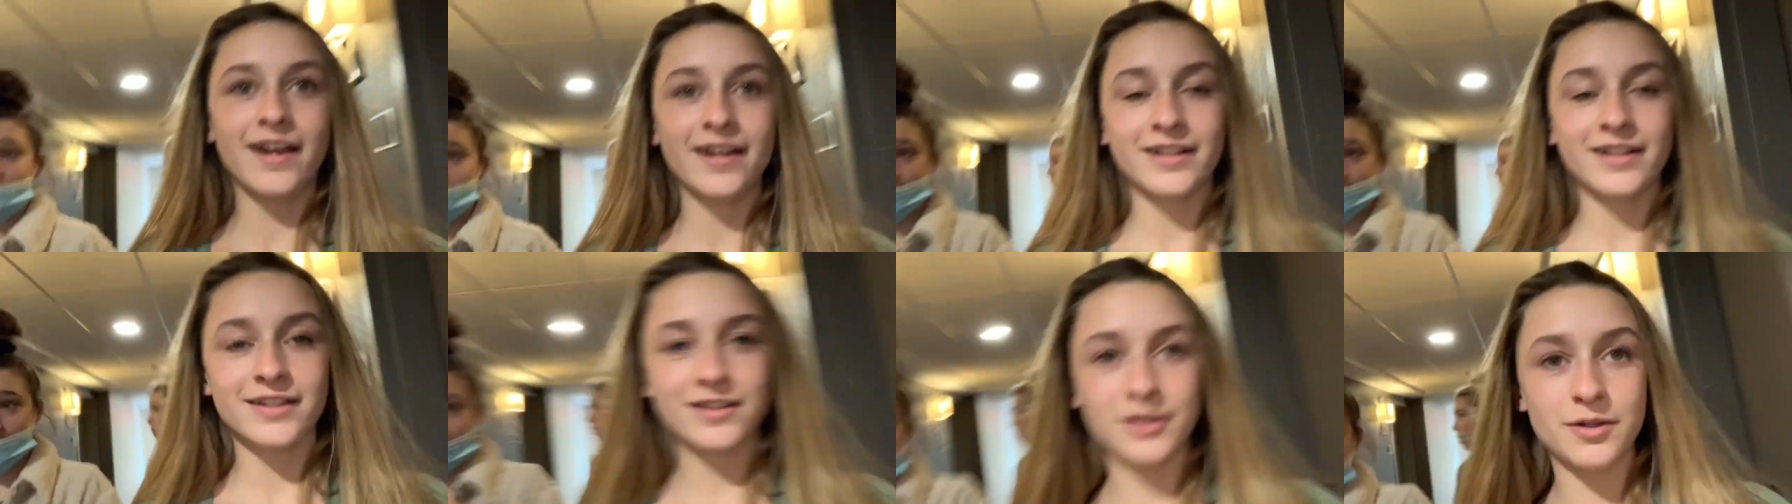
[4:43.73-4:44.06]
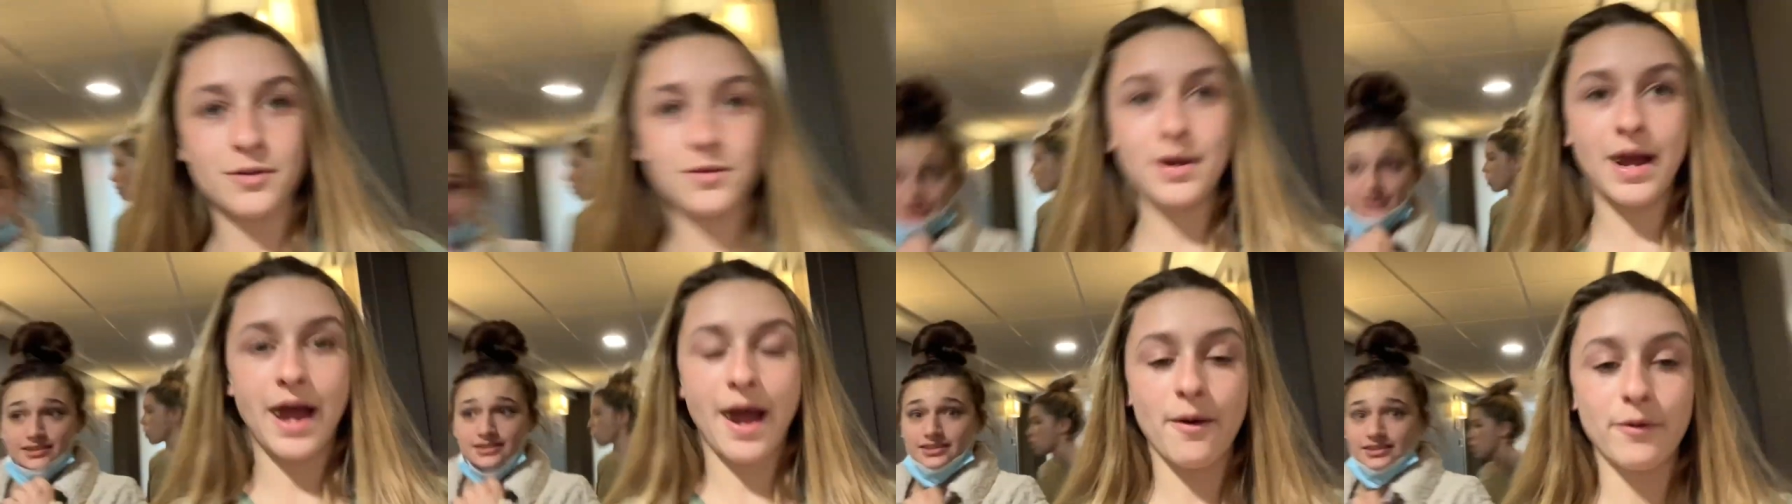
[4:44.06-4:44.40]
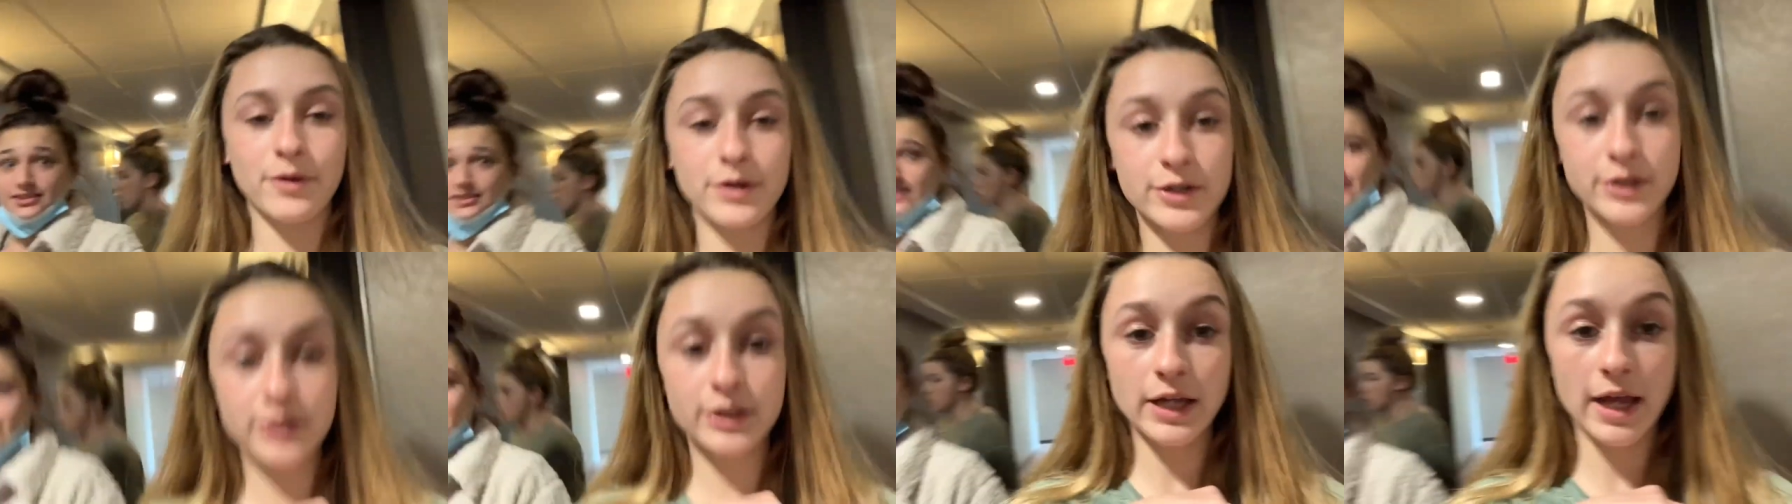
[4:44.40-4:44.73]
two
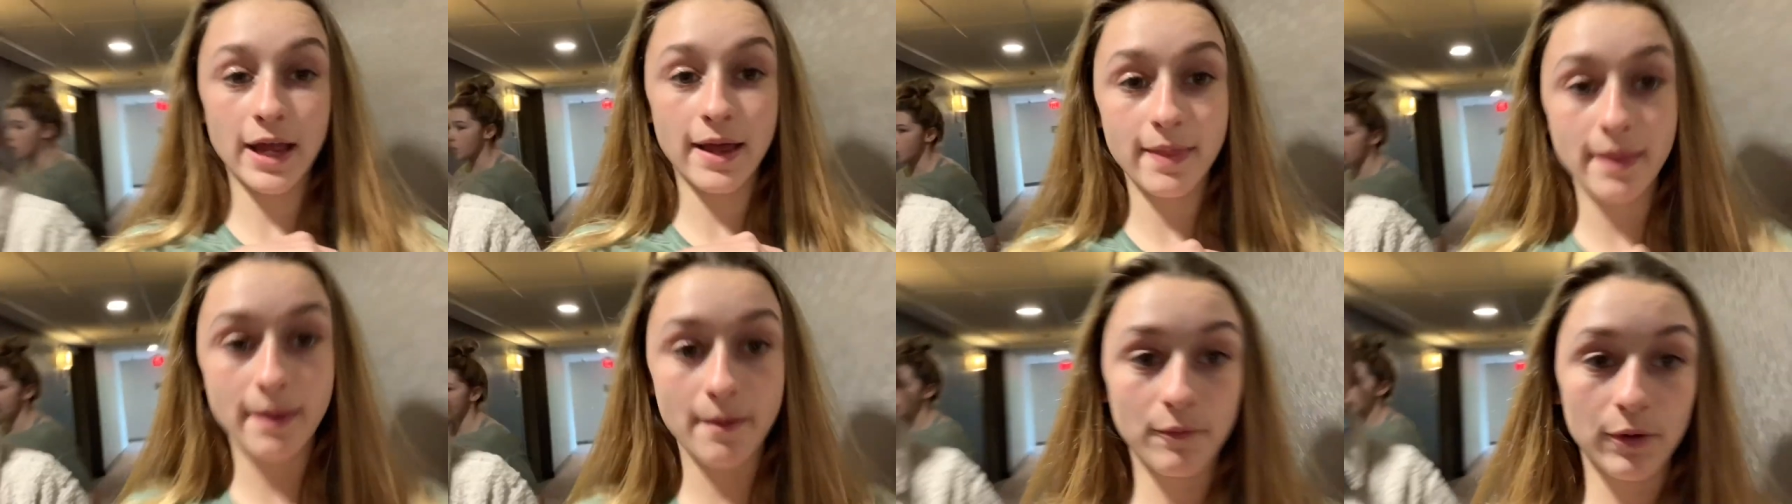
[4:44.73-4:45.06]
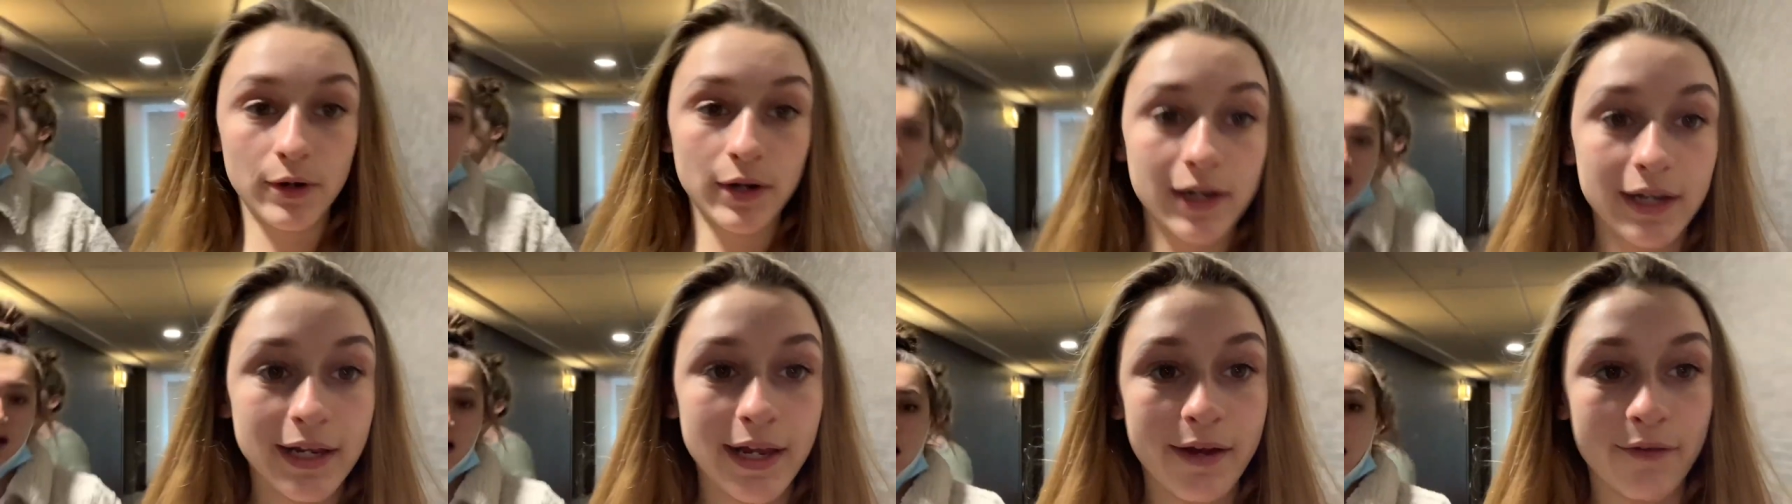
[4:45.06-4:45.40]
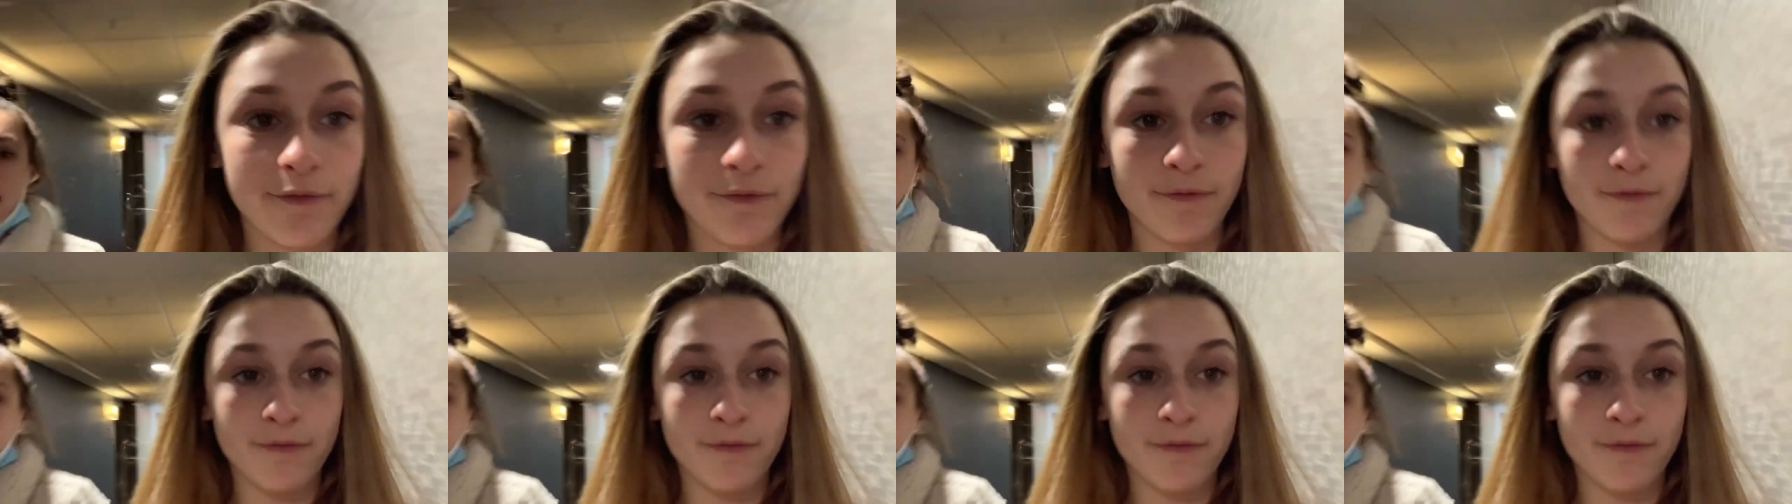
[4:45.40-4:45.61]
hours, and then we're gonna get